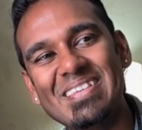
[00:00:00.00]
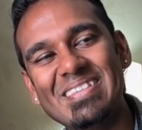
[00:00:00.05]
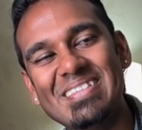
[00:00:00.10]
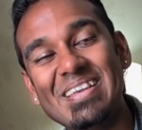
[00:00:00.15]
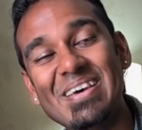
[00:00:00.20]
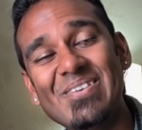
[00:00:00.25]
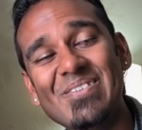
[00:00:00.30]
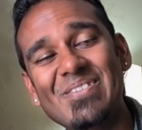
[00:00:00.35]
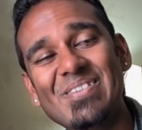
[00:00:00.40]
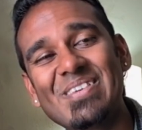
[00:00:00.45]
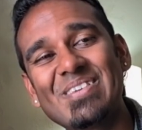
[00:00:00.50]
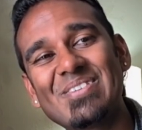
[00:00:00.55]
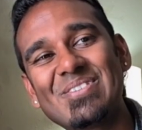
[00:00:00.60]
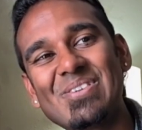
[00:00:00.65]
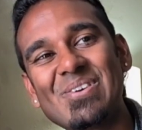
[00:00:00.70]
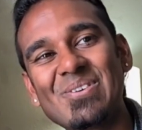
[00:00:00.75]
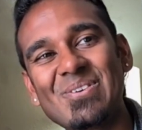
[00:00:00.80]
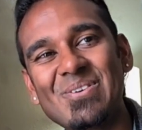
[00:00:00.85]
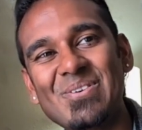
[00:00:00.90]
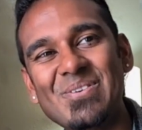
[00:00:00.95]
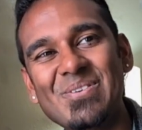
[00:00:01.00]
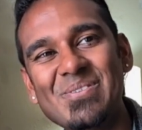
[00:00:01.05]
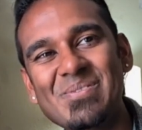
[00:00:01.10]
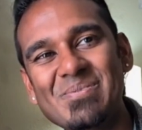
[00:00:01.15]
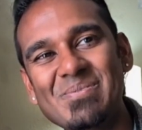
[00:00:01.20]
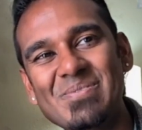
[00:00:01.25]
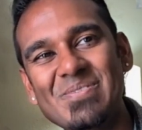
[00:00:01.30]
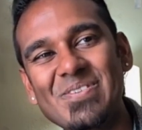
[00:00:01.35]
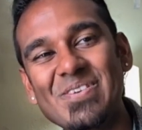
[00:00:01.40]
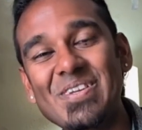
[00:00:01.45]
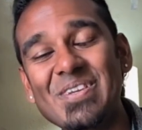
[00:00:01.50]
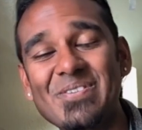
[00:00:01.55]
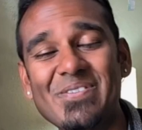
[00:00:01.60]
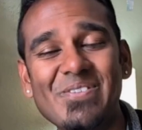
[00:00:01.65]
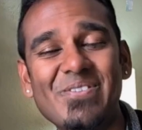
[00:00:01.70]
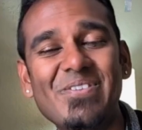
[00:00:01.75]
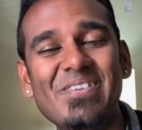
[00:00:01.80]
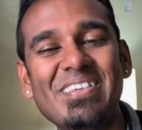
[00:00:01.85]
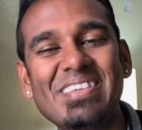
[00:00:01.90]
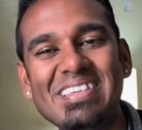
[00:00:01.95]
definitely a struggle for
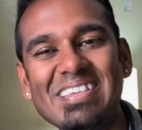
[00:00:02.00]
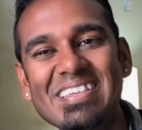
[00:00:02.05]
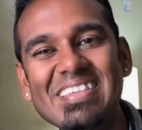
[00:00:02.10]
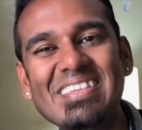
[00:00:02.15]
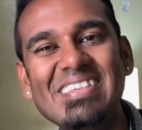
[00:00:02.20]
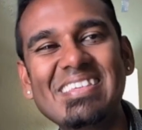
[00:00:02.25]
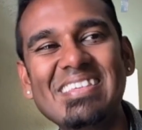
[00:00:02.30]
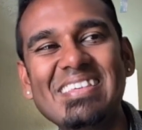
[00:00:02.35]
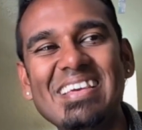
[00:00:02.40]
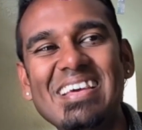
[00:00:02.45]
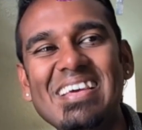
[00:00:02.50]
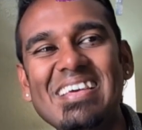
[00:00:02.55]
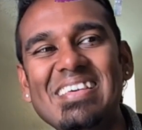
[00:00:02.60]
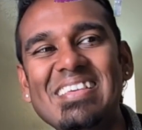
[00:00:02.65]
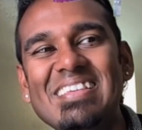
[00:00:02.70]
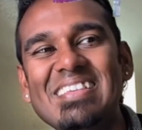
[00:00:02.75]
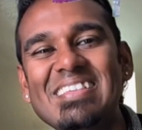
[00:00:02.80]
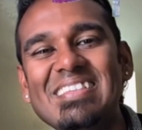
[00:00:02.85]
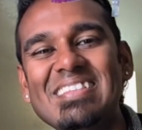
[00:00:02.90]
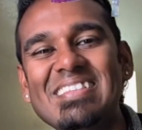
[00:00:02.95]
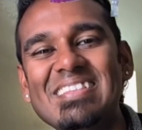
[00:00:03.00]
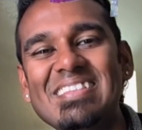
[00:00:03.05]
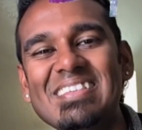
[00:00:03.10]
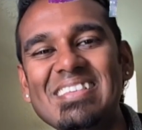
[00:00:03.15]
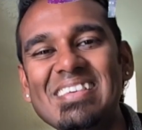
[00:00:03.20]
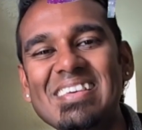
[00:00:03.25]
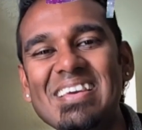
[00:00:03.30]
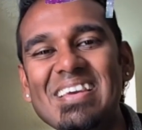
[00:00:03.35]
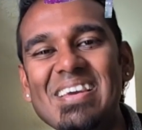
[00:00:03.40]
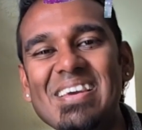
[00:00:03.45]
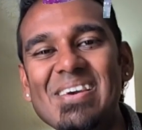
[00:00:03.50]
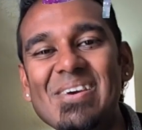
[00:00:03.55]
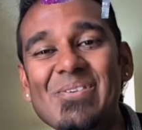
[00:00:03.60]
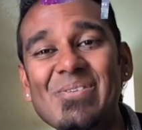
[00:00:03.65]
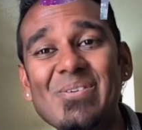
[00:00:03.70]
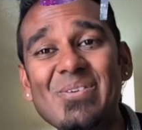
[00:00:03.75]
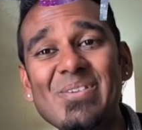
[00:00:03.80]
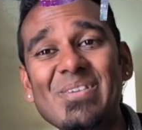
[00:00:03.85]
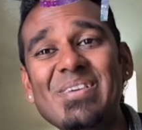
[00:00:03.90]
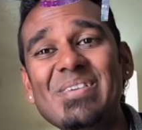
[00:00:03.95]
different reasons, and
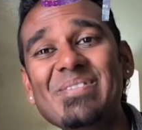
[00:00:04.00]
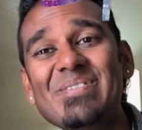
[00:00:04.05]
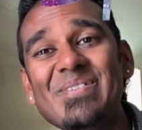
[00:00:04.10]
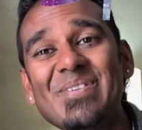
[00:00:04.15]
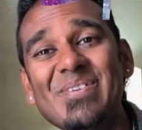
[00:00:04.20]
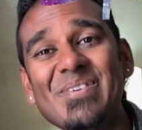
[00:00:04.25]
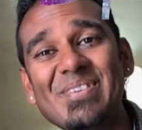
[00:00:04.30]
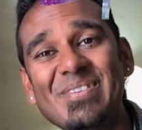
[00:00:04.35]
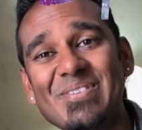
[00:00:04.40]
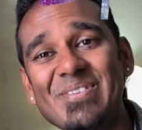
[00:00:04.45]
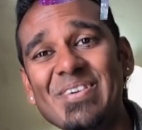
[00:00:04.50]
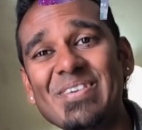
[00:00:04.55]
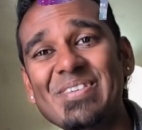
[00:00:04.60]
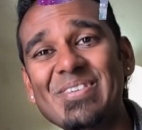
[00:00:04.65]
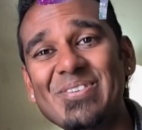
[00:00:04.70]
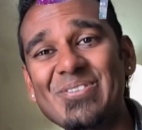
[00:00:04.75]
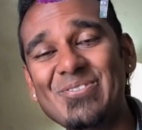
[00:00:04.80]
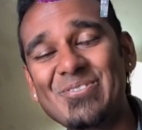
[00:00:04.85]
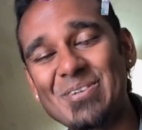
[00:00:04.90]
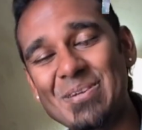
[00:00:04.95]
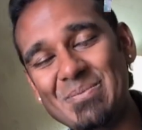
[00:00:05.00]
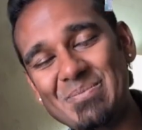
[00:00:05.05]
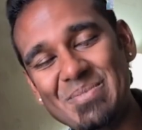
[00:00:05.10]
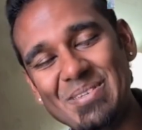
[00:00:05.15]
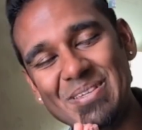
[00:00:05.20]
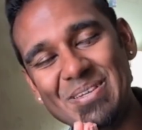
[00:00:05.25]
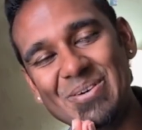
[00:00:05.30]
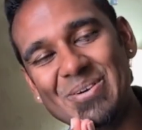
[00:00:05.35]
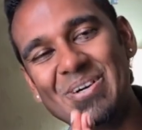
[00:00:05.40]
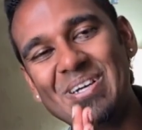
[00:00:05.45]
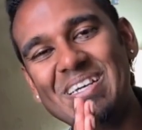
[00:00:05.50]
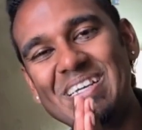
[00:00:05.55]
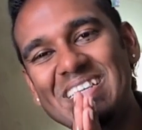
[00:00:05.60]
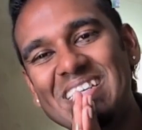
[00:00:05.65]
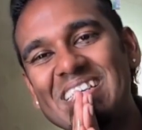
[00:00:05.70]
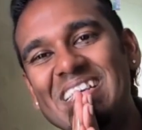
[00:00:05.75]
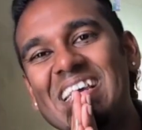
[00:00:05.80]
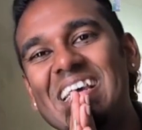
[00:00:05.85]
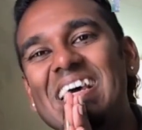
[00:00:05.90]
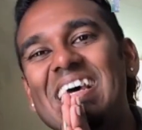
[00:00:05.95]
we're looking forward to the rest of the trip. So
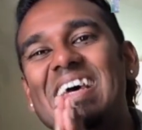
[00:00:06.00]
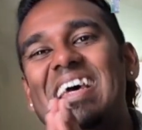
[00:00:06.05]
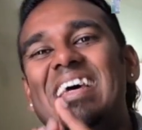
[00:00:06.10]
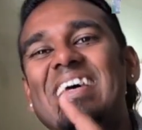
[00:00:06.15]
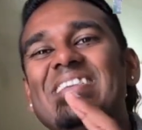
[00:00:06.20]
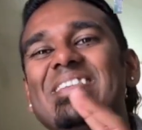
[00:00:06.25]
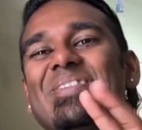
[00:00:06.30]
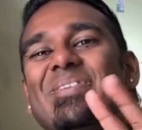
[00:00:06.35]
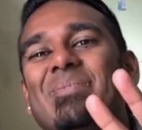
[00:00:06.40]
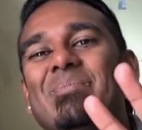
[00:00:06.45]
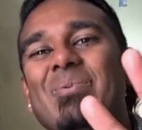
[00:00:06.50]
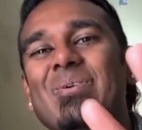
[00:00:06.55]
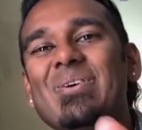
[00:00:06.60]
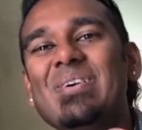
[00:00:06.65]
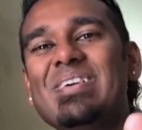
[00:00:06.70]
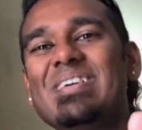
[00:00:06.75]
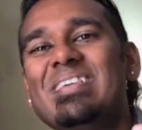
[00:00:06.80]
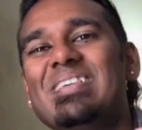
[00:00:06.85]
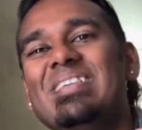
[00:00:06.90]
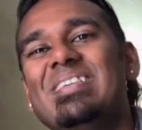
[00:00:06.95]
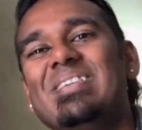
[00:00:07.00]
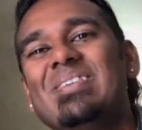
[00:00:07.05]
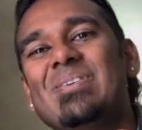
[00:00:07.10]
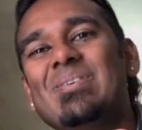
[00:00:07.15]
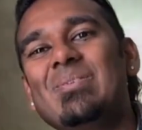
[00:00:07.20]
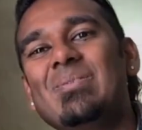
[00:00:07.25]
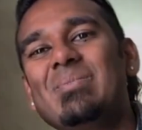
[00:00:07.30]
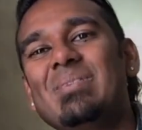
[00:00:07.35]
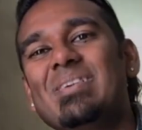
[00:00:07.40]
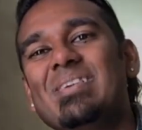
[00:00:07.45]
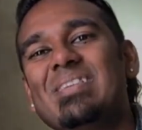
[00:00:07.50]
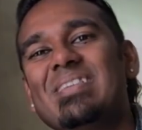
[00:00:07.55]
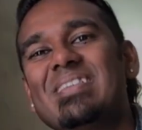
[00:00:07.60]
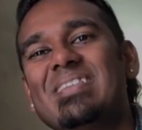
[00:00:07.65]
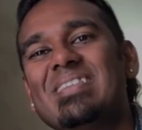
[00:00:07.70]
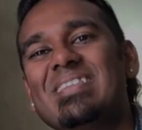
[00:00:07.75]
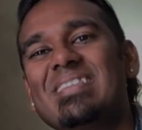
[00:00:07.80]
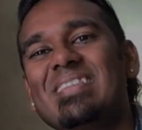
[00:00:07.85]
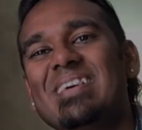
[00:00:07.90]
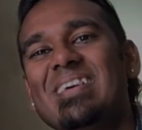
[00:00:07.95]
it's your boy Nick Kumia
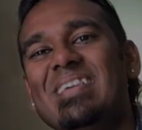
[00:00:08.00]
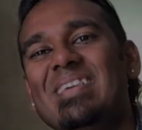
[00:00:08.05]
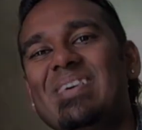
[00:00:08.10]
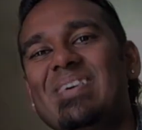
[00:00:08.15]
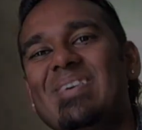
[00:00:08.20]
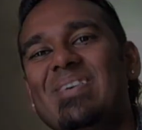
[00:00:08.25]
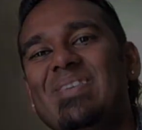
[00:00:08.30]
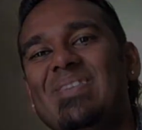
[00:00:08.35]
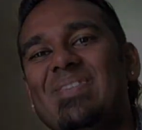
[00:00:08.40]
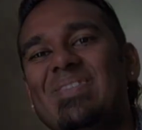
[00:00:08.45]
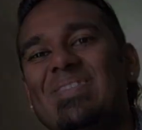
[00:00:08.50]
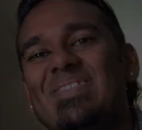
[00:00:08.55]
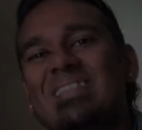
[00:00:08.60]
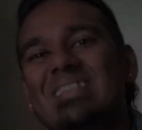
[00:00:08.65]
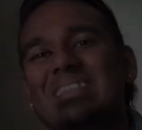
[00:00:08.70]
signing off.